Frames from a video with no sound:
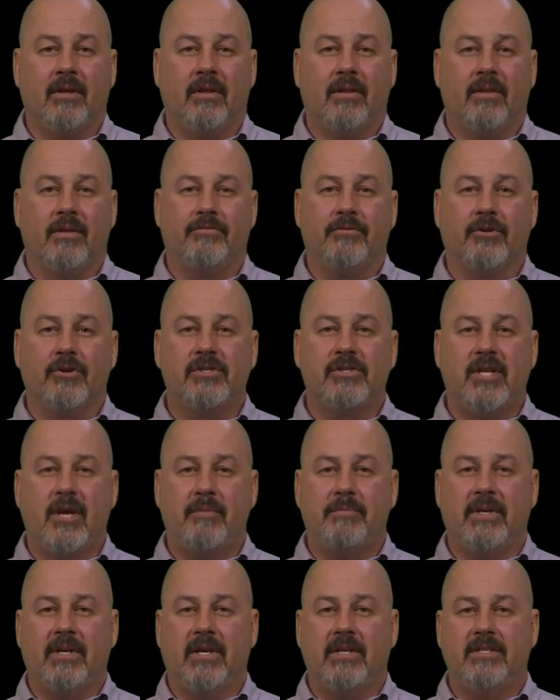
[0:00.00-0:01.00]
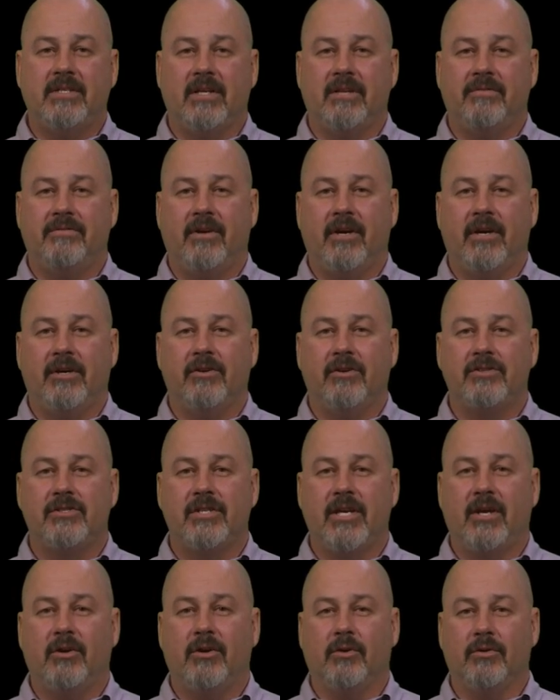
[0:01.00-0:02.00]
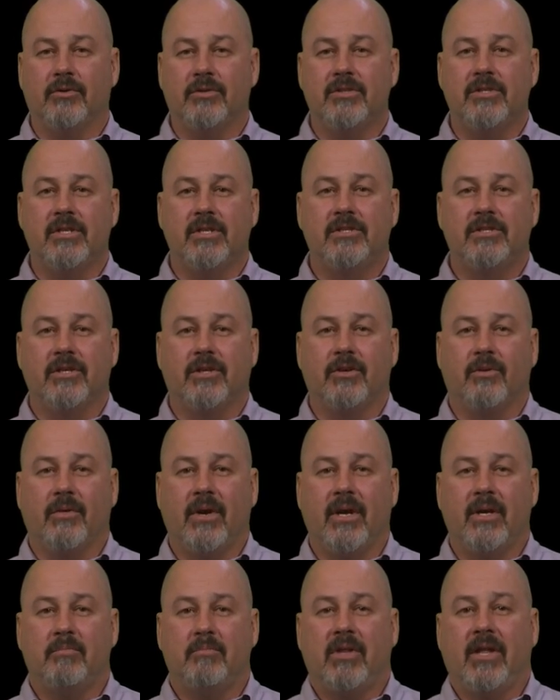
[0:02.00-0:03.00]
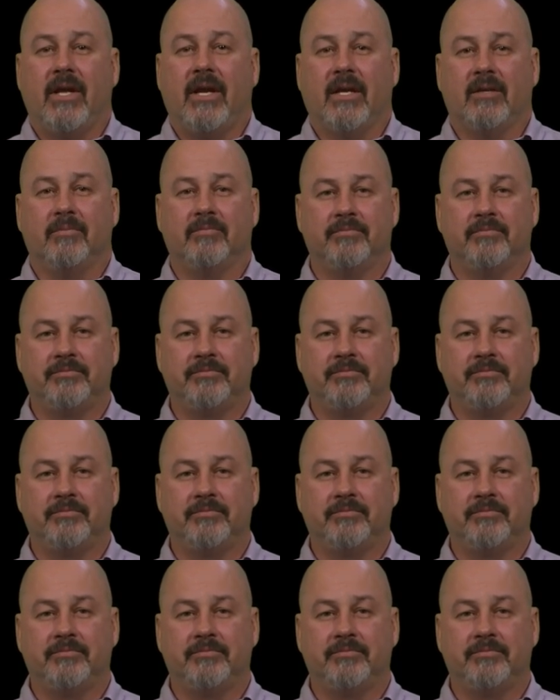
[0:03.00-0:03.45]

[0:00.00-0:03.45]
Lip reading: The first step in identifying your stakeholders is to create a plan.